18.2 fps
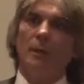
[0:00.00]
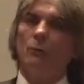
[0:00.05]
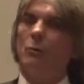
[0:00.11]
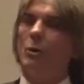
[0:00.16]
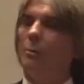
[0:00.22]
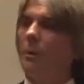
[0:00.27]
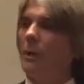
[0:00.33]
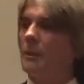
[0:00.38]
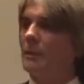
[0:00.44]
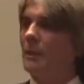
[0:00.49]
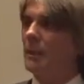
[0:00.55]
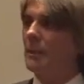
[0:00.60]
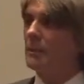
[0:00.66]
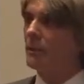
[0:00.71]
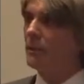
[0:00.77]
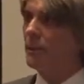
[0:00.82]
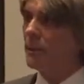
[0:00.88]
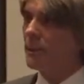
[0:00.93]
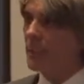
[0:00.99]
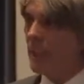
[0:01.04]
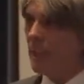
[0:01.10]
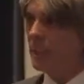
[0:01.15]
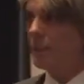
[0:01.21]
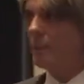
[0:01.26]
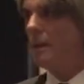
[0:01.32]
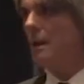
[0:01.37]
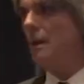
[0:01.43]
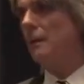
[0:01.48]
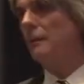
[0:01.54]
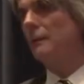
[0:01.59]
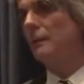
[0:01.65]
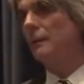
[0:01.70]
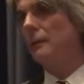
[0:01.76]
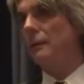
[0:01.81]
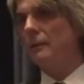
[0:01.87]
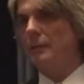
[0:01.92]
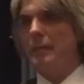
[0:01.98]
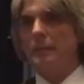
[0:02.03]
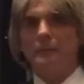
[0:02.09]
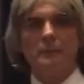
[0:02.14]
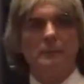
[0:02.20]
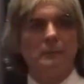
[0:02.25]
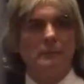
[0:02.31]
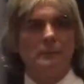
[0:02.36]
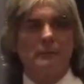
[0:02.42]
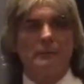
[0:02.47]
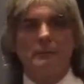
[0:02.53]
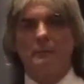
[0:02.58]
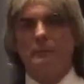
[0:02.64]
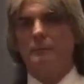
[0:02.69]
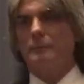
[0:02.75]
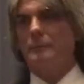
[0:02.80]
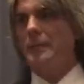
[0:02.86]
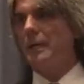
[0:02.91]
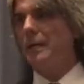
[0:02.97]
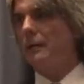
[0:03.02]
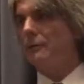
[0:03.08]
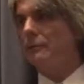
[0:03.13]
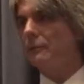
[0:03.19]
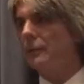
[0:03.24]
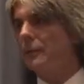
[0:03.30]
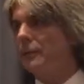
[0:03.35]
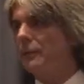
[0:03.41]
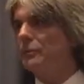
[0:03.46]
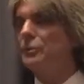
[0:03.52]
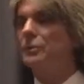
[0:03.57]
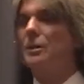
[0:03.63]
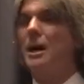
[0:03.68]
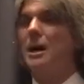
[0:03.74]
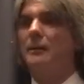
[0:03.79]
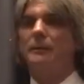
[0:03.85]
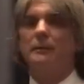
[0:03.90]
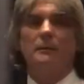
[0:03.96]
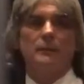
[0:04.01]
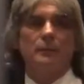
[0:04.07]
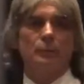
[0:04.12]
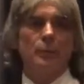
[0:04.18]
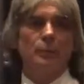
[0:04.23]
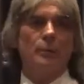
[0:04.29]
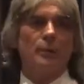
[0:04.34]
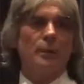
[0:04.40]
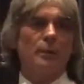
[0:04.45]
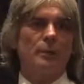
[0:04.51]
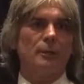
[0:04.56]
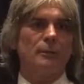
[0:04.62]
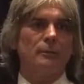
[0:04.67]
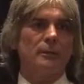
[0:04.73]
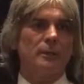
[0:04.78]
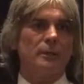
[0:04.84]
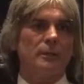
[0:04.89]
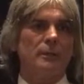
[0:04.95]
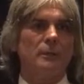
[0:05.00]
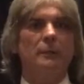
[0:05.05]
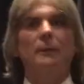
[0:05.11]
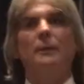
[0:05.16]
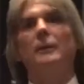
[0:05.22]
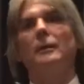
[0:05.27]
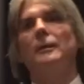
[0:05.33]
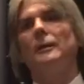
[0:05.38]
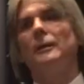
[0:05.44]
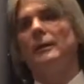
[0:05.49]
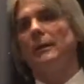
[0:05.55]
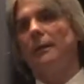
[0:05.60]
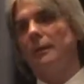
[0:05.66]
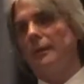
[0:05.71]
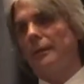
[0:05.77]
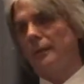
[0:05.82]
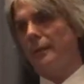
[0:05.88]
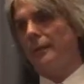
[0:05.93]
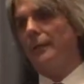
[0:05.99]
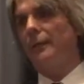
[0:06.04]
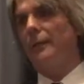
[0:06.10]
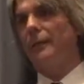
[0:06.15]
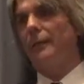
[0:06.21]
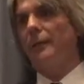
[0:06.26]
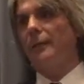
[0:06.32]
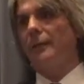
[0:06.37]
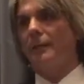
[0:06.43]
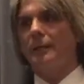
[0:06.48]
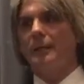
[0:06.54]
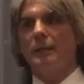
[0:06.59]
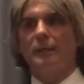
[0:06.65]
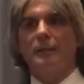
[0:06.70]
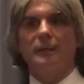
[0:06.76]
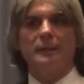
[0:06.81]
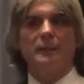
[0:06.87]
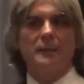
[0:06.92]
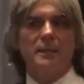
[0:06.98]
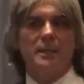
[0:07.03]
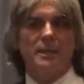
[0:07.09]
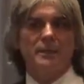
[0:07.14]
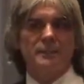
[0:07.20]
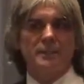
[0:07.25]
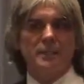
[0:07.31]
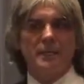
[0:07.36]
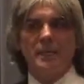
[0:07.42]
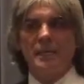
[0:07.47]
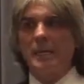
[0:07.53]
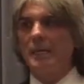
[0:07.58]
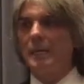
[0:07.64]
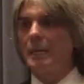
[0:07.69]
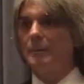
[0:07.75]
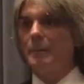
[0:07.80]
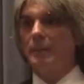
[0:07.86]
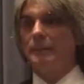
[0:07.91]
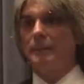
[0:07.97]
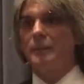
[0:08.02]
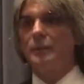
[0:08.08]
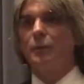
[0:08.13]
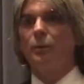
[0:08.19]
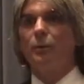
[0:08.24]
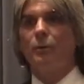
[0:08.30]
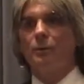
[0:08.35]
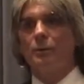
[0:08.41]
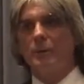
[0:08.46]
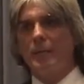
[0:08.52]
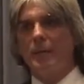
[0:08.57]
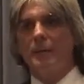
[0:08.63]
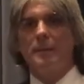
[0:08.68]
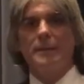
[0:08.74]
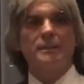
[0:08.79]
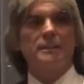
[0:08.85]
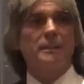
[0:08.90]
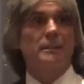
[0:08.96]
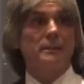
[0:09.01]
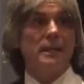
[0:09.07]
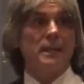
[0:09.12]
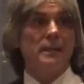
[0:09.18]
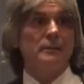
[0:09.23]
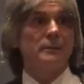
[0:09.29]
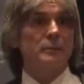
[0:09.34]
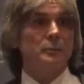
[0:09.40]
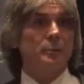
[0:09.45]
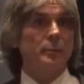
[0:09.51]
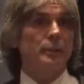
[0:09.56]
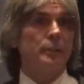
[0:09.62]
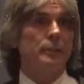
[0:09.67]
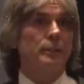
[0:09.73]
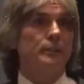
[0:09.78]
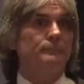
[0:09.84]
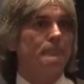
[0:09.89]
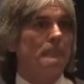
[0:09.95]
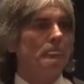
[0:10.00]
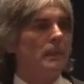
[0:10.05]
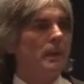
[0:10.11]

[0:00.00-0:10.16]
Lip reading: Walmart says to us, hey, John, that little town, Stockton, we want to go there. And then I'll say, hey, how about this corner? Yeah, they say, yeah, it looks pretty good.